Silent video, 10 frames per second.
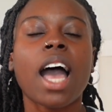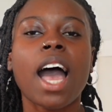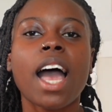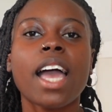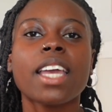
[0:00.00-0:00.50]

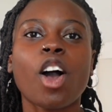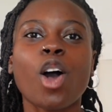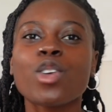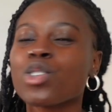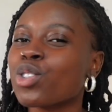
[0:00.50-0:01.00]
I
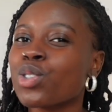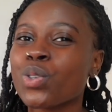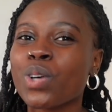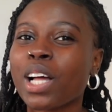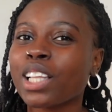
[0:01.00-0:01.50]
also
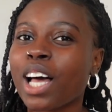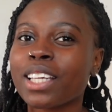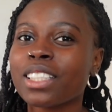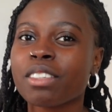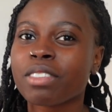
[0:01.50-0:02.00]
do a lot
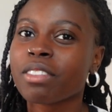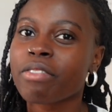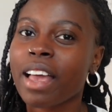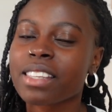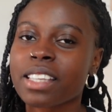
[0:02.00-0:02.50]
of different
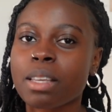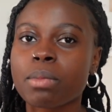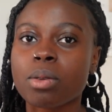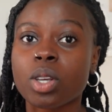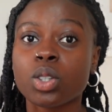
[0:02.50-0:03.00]
fasts. Like
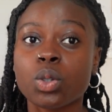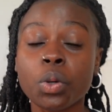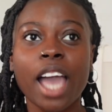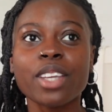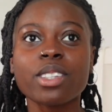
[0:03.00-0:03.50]
sometimes
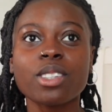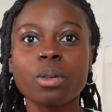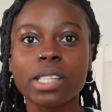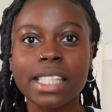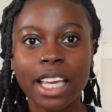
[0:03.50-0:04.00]
I used to do
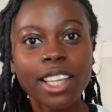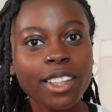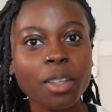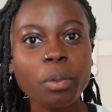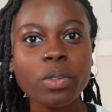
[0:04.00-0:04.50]
a
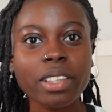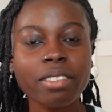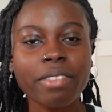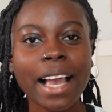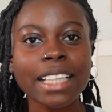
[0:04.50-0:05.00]
secular music
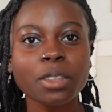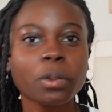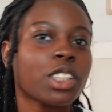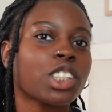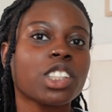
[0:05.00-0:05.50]
fast,
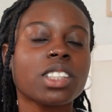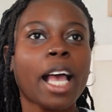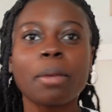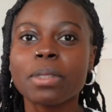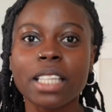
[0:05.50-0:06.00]
which is just
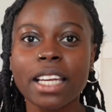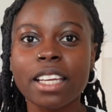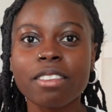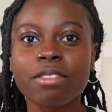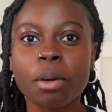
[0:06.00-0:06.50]

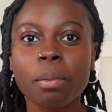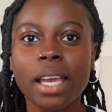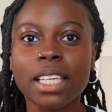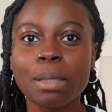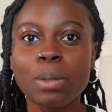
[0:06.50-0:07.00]
abstaining from
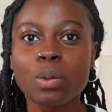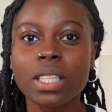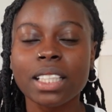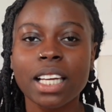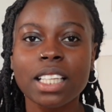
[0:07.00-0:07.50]
any
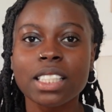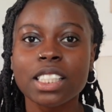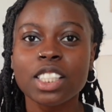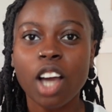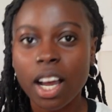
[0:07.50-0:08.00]
music that is
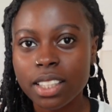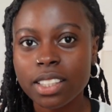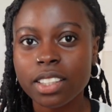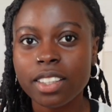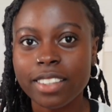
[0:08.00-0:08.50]

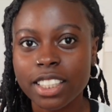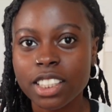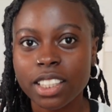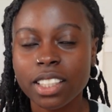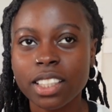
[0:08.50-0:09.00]
not
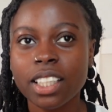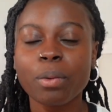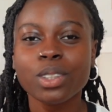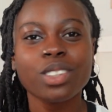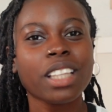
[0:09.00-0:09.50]
Christian. I
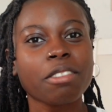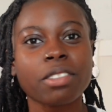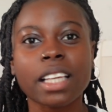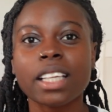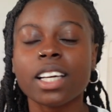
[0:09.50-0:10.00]
would do that
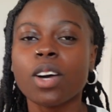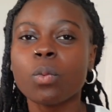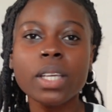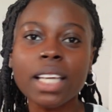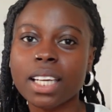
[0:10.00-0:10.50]
for like a
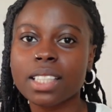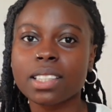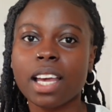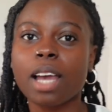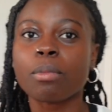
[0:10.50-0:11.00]
week at a
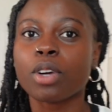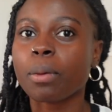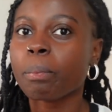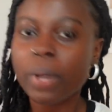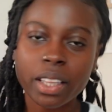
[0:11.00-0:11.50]
time or a
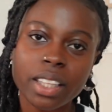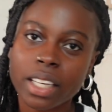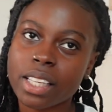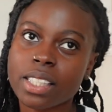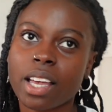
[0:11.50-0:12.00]
month
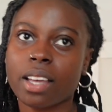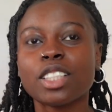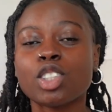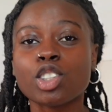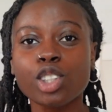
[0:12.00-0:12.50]
at a time.
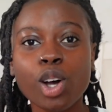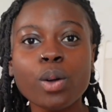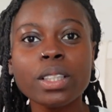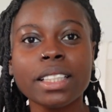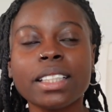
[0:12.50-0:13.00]

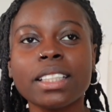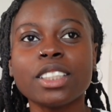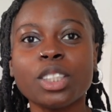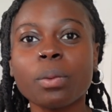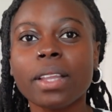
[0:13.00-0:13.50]
Slowly
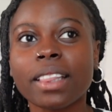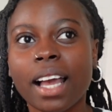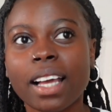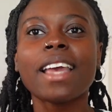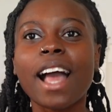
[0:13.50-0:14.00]
doing
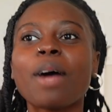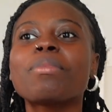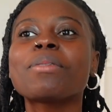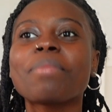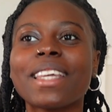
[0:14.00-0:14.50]
that
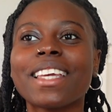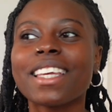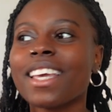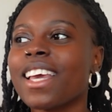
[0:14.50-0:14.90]
helped me